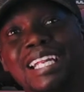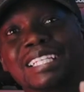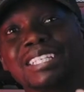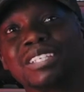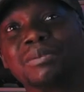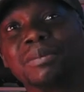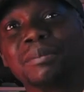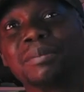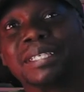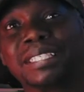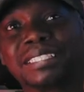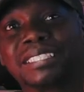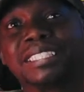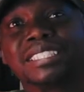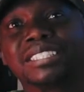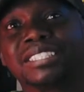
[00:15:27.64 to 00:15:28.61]
a little bit, but it's
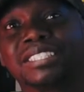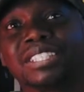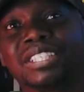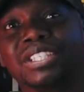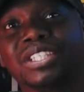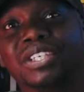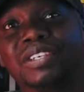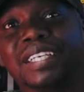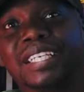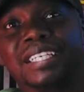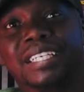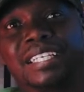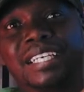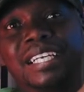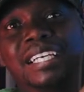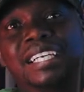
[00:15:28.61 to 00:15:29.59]
still secure in
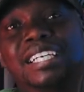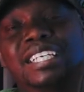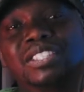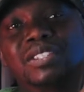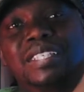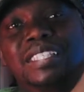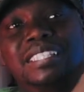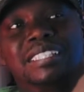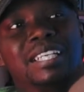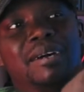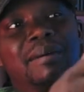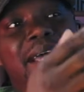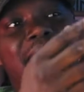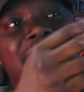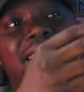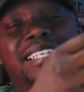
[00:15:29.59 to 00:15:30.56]
there. So this is how
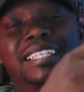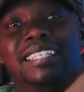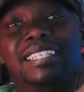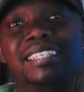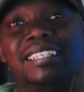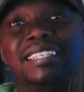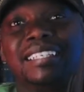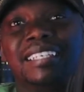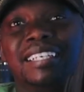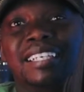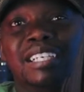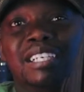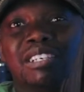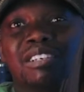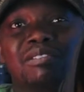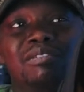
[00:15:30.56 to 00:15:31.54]
I had it in there.
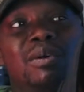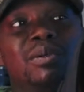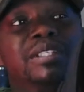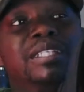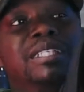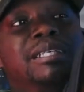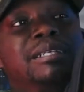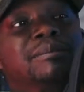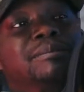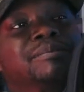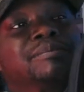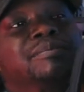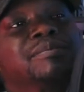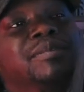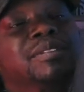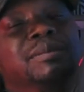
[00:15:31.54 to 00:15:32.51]
Fold it up.
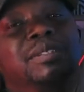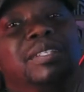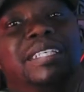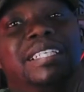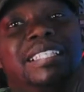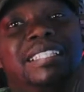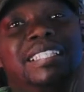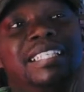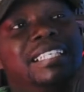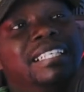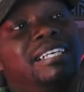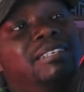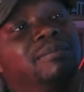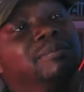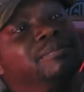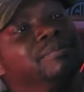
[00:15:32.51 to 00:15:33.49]
I'm going to go ahead and take it
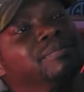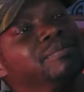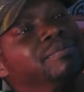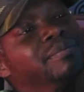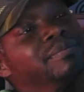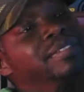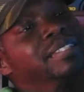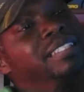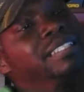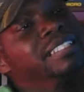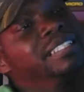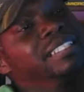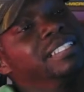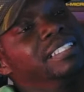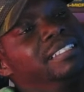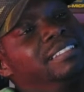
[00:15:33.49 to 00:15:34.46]
out.
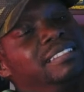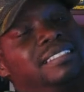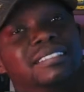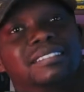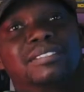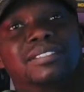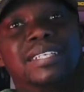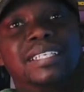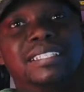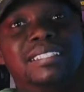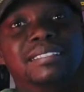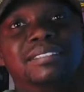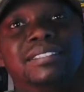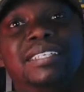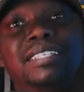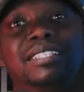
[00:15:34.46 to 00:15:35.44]
Just trying
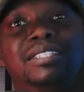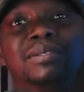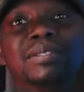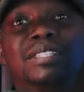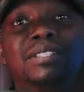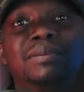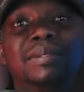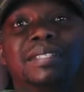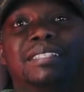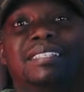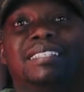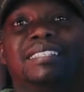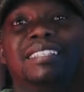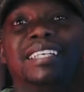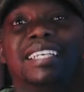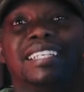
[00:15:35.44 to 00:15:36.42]
to do this
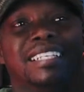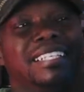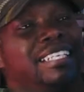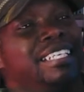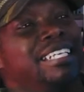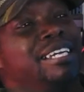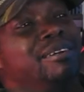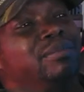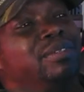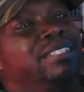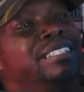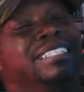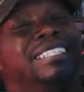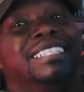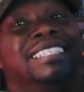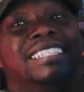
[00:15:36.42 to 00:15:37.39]
with looking at the camera.
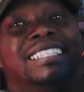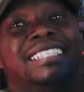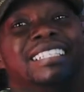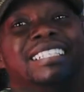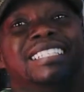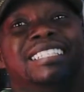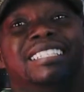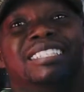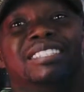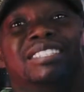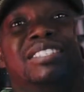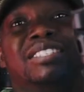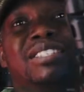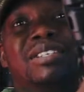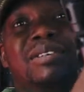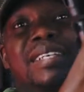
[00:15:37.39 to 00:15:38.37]
So you
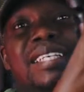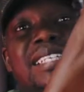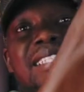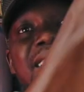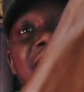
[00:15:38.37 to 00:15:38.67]
just go ahead and